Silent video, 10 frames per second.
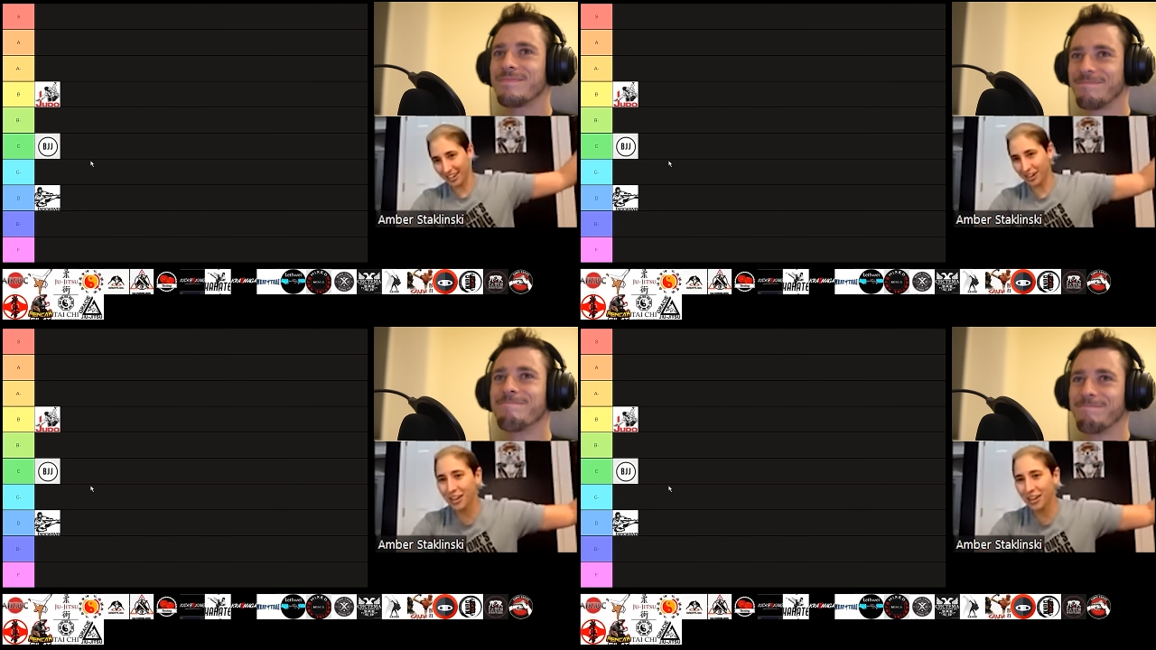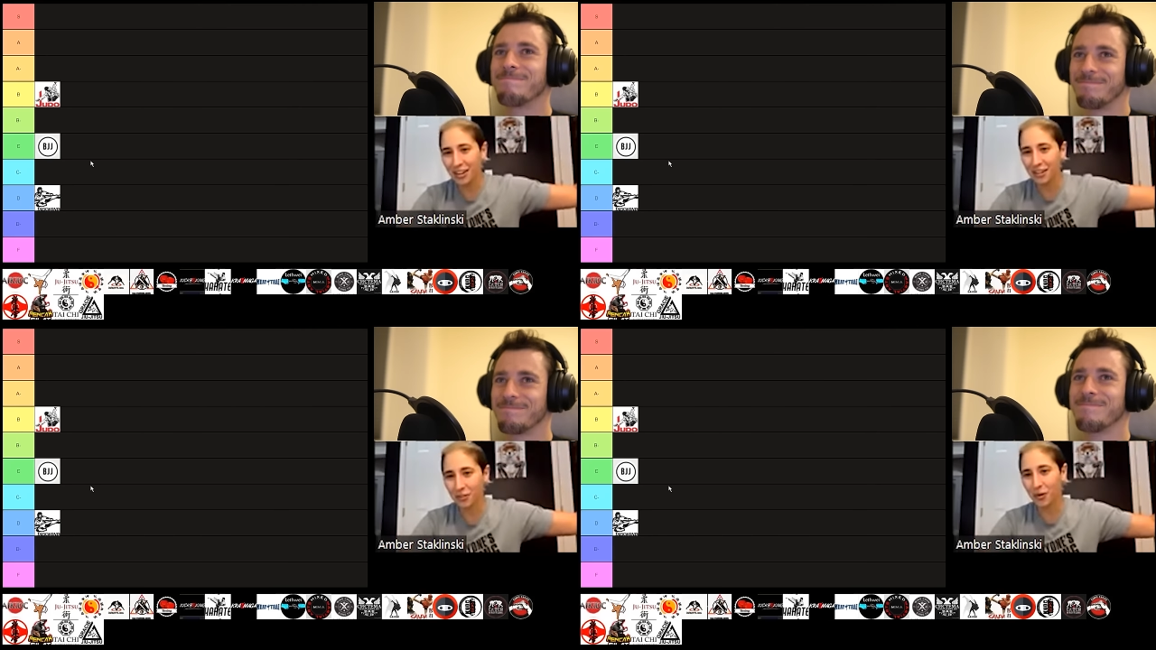Speaker 1: if
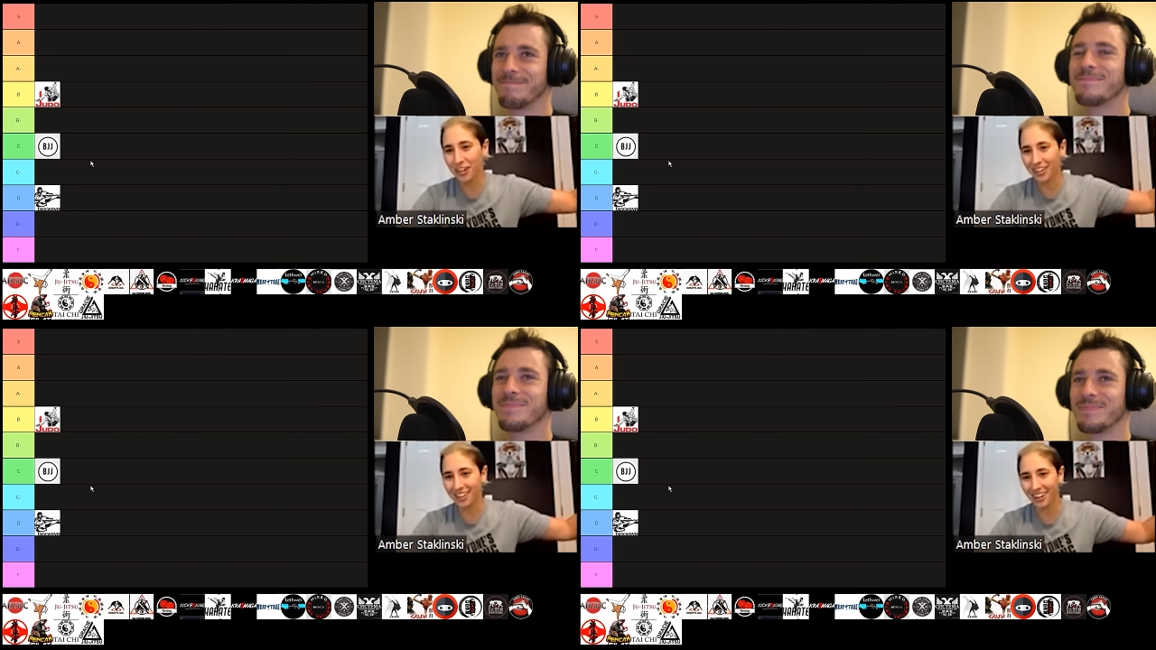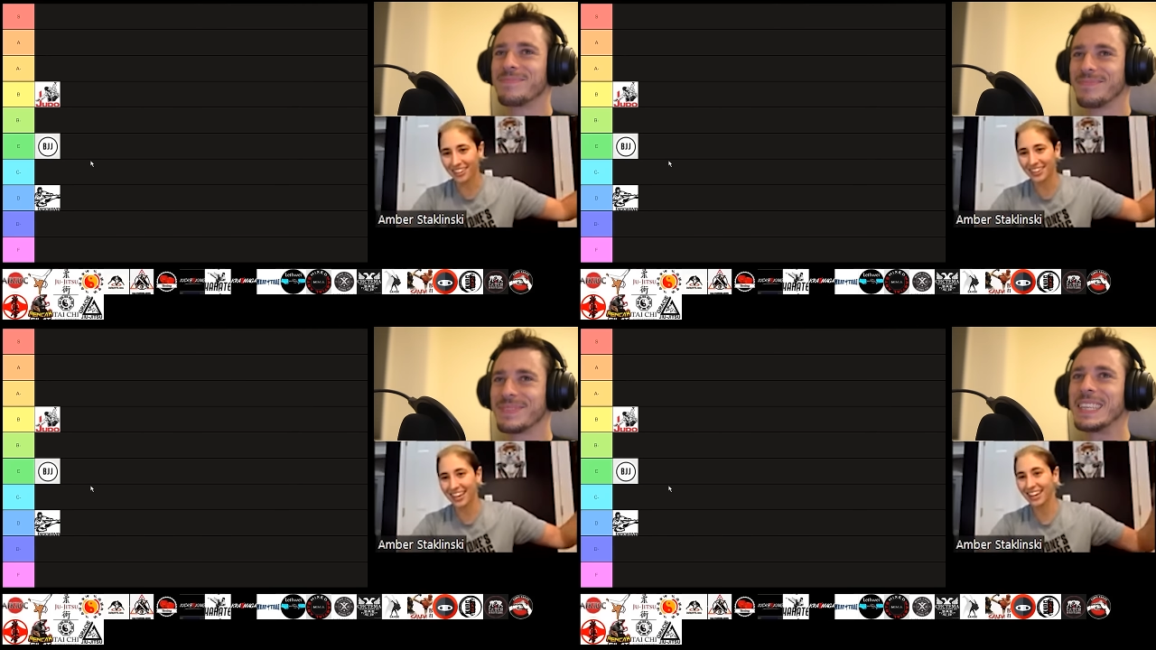you want to call it
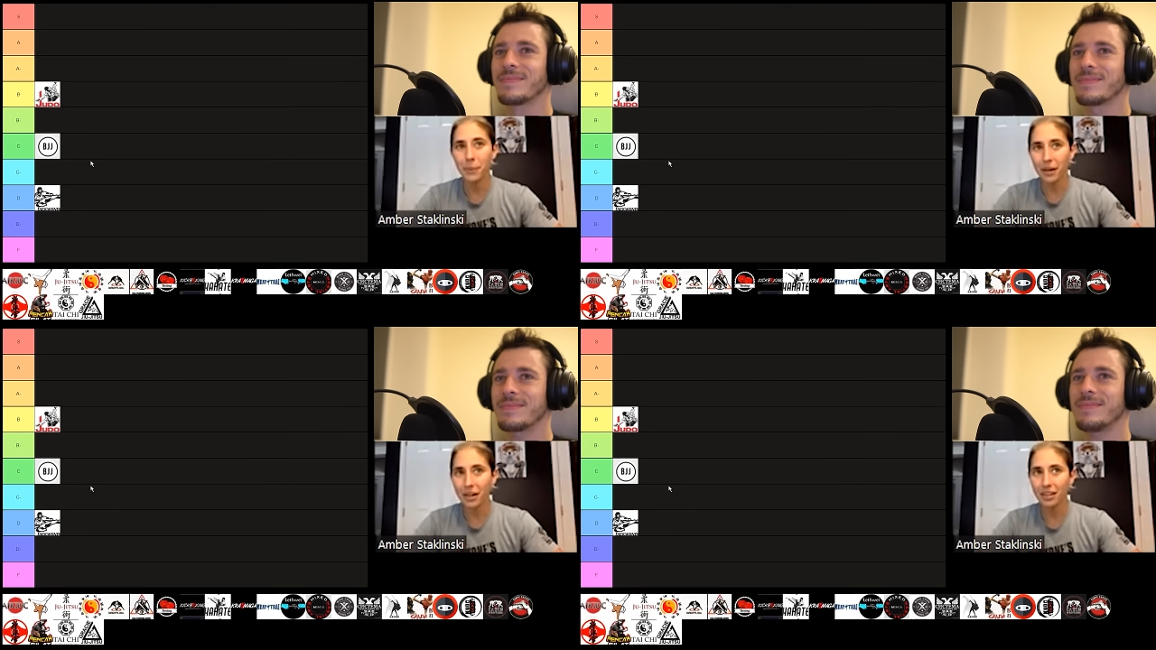that. But